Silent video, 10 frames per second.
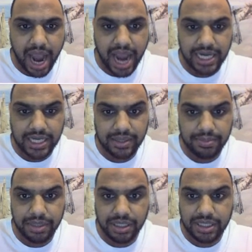
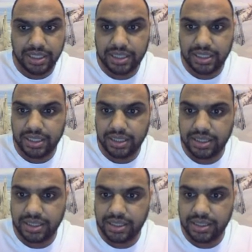BTC.
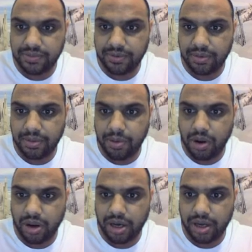This is from the
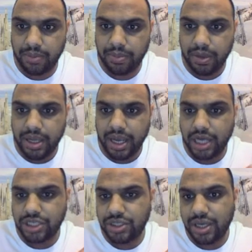pocket up.
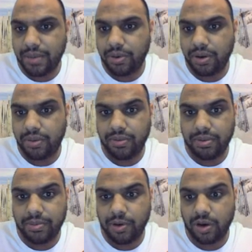Actually, I put it from
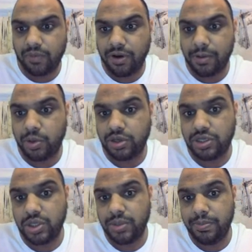the pocket
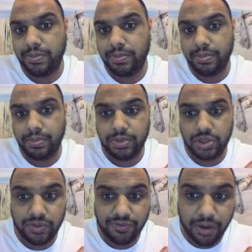
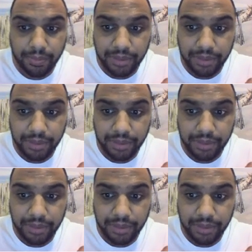5.225